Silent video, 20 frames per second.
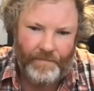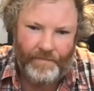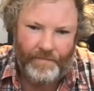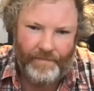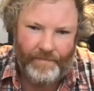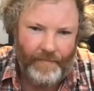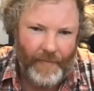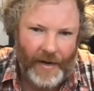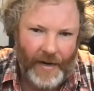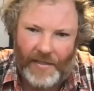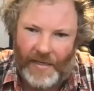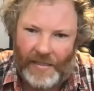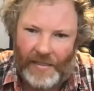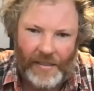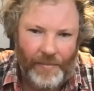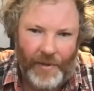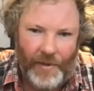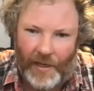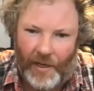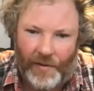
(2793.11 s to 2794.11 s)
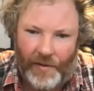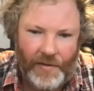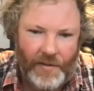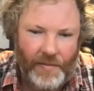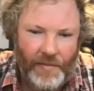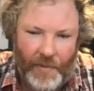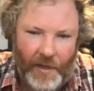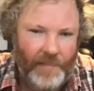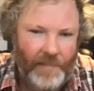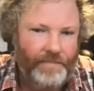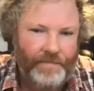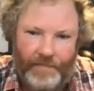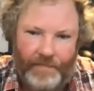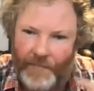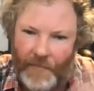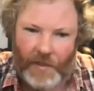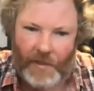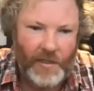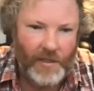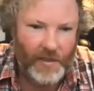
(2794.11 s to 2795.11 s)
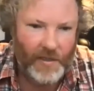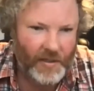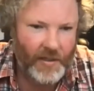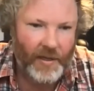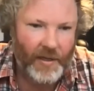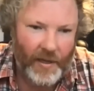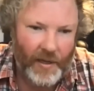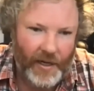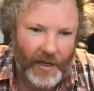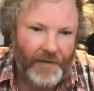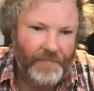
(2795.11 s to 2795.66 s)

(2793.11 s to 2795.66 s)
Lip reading: might say something else, but yeah.